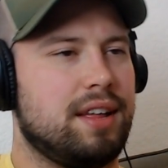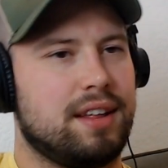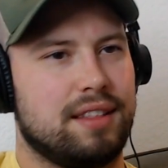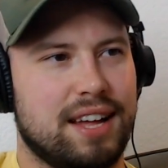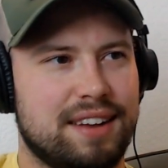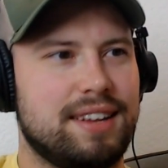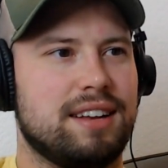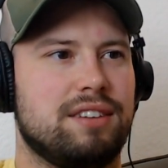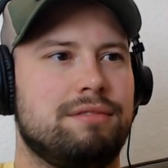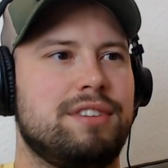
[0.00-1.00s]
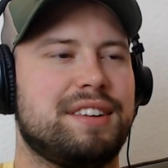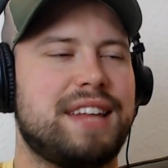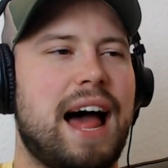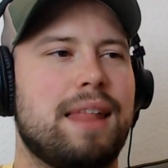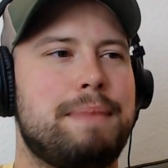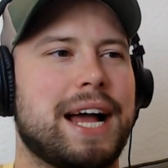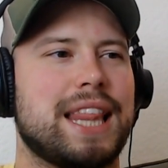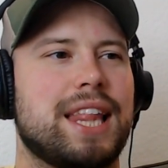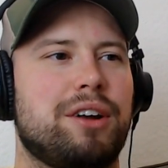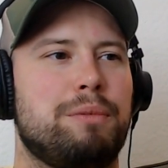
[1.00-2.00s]
like I said, just dial it back a
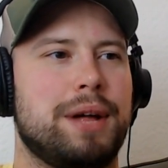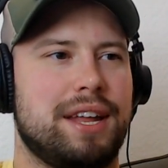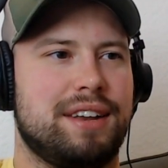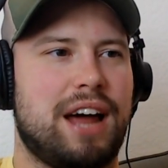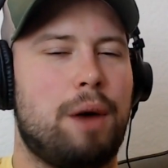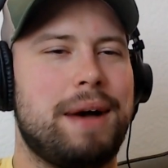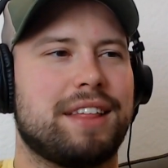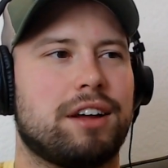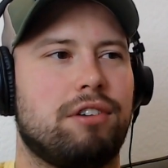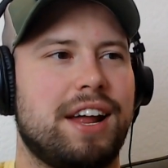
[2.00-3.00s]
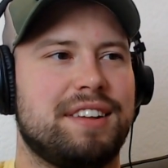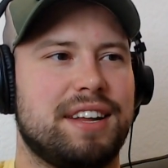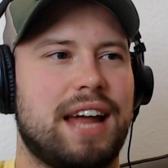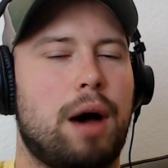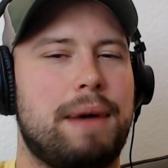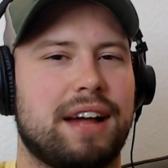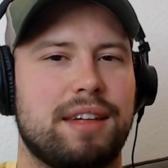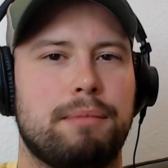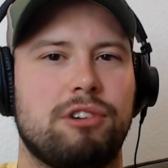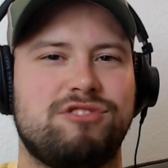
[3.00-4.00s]
little bit. Dial back the crazy. Dial back the
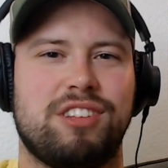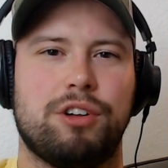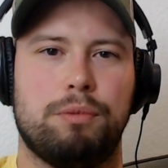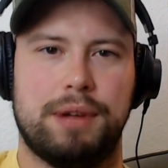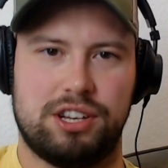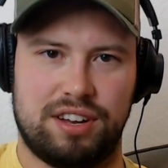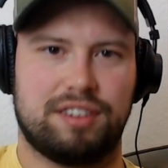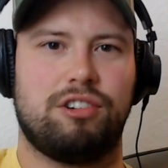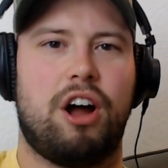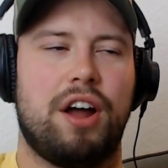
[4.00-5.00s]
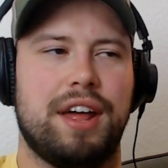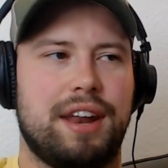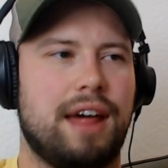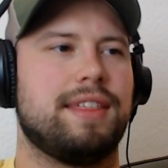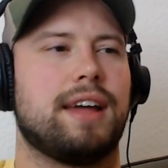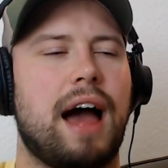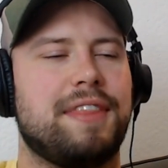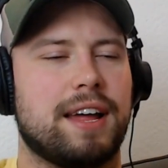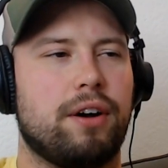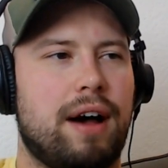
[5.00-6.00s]
emotion a little bit. Just draw it in. I
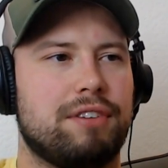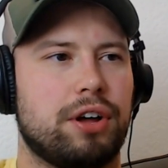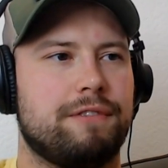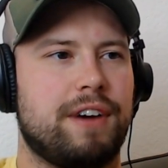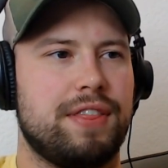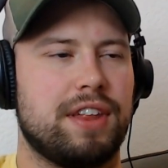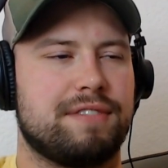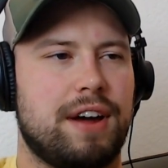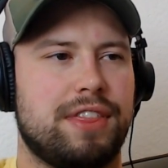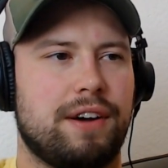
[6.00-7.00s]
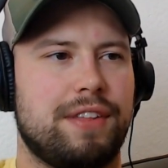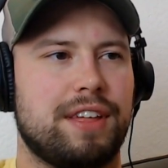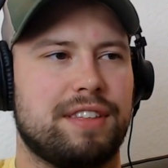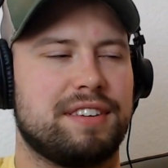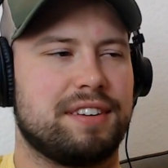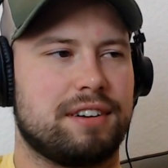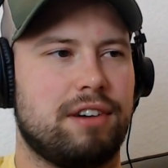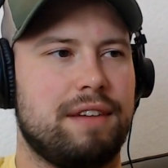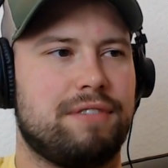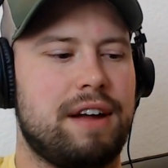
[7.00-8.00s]
think he'll have a good fight this fight, though. I think this is a
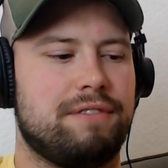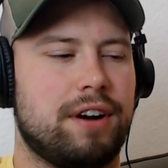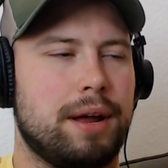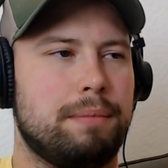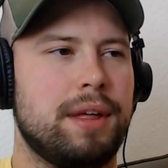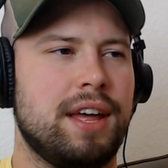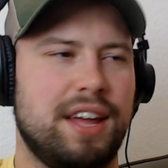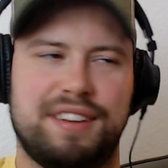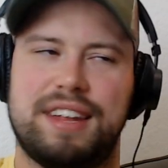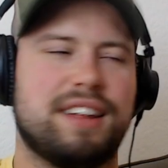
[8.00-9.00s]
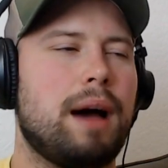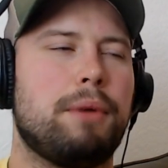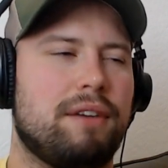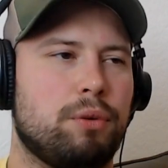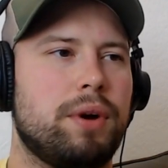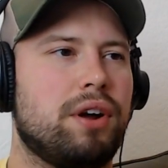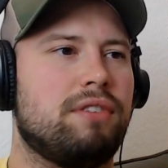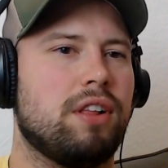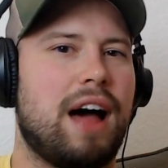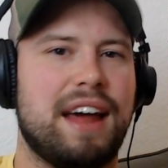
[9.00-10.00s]
great fight for him. He's coming off a win
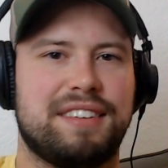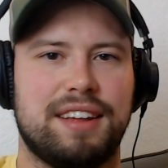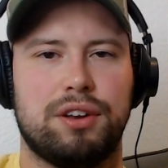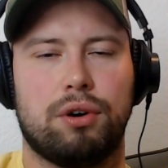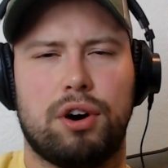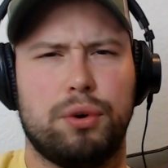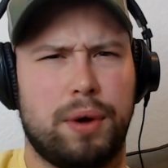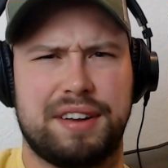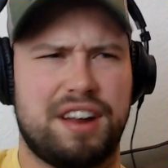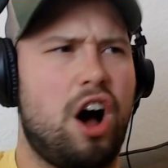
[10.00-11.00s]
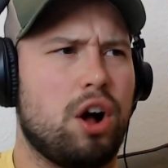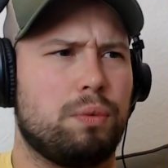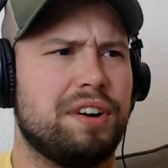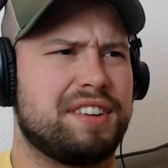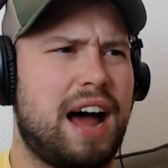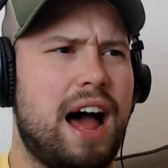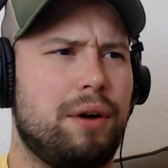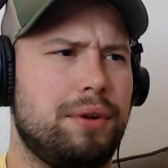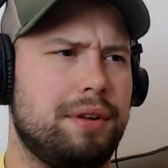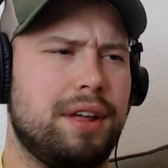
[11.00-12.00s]
over Elias Theodorou, who has an awkward style and